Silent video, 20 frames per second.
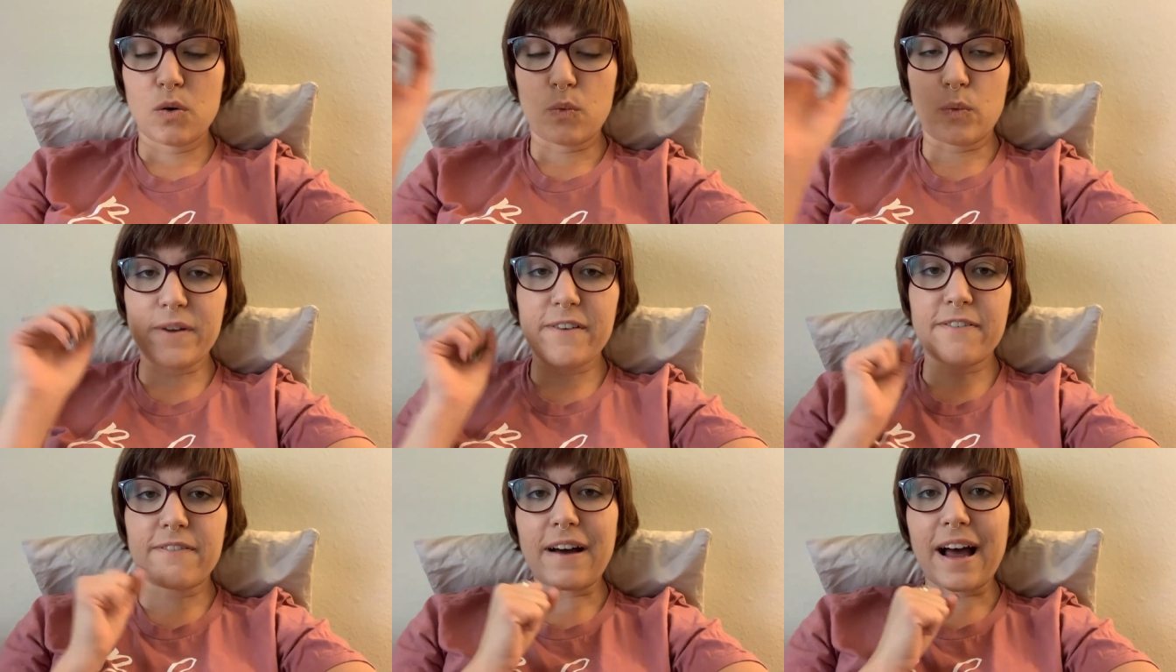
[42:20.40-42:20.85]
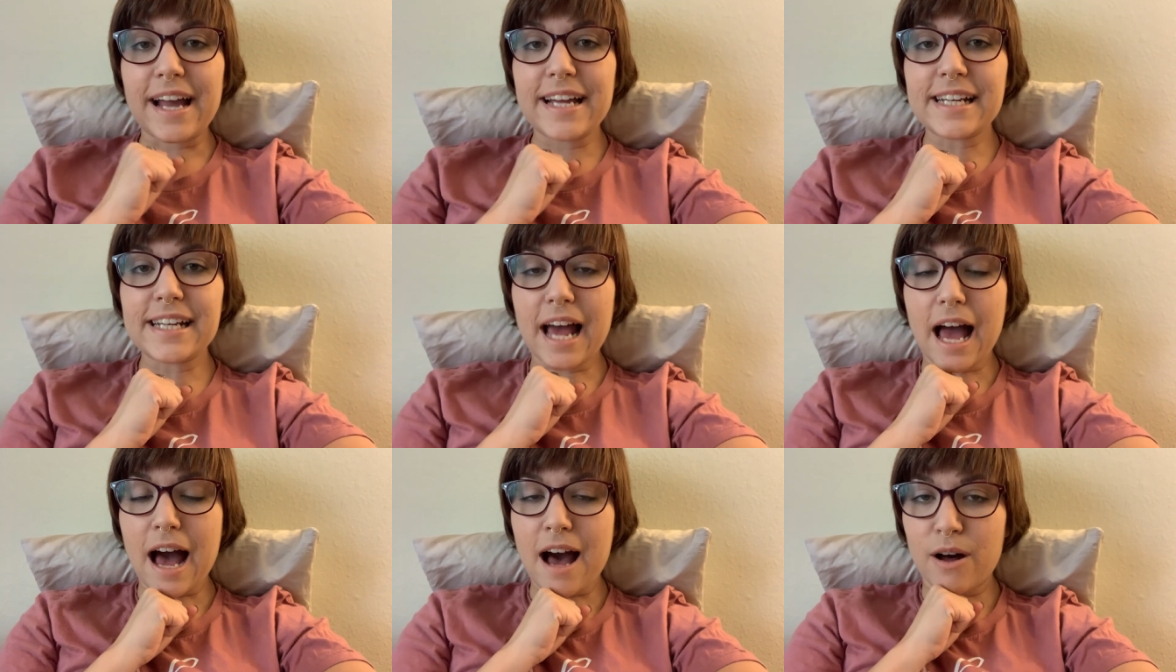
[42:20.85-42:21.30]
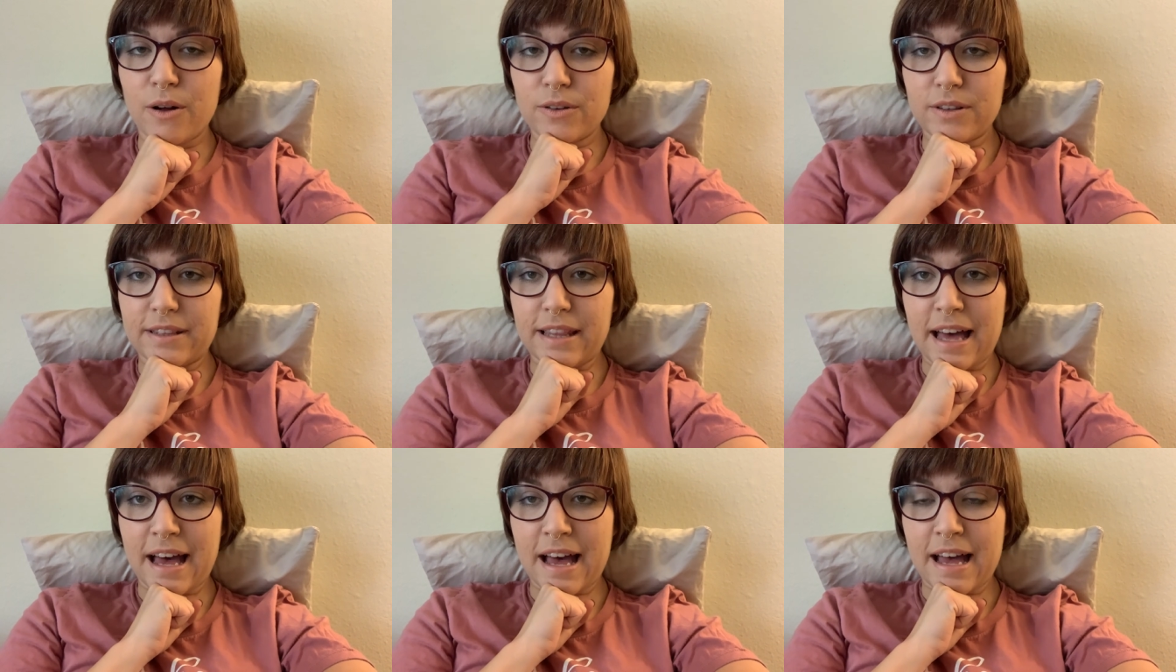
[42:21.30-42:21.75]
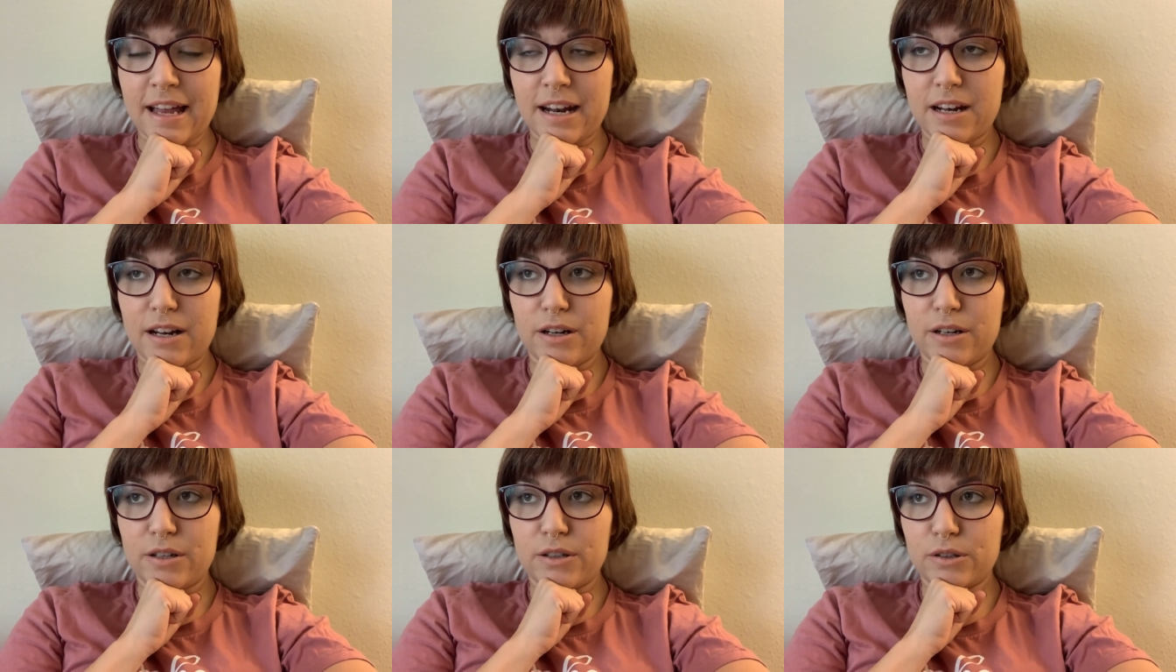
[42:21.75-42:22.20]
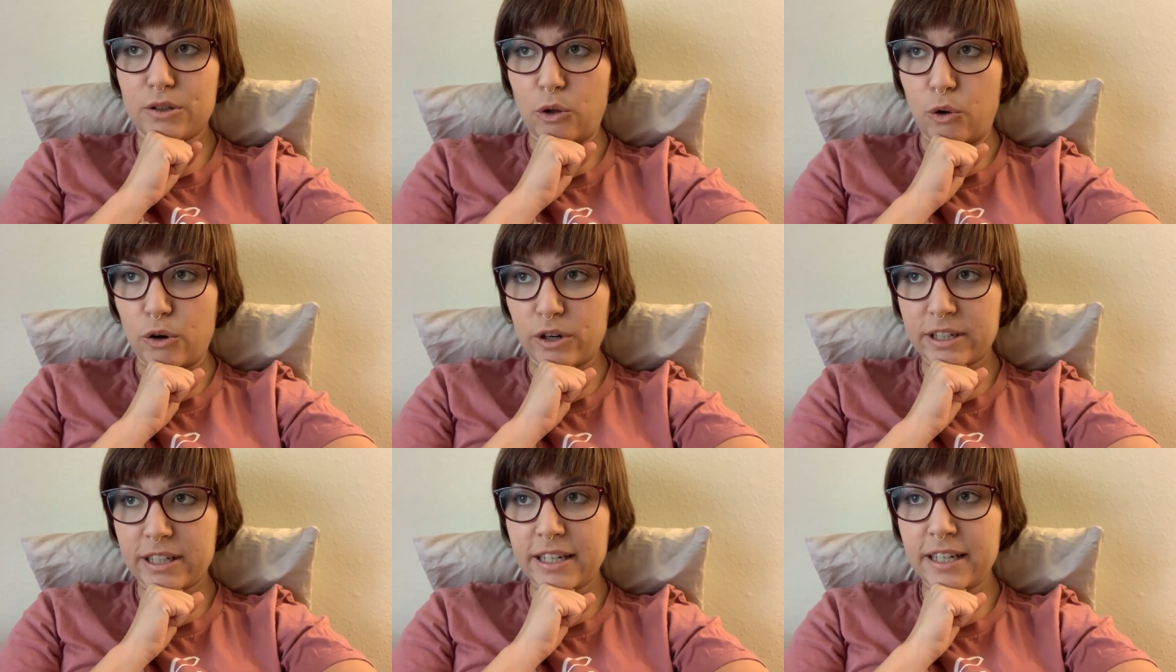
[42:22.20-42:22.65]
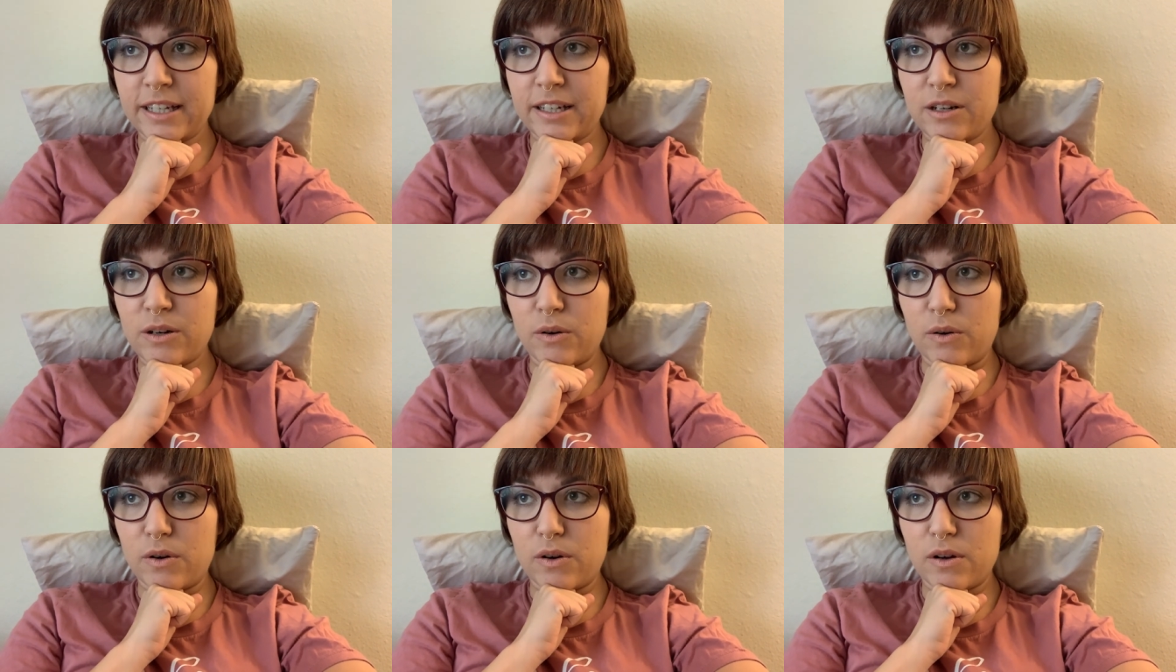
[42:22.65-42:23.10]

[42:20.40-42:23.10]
we find out that Lorcan,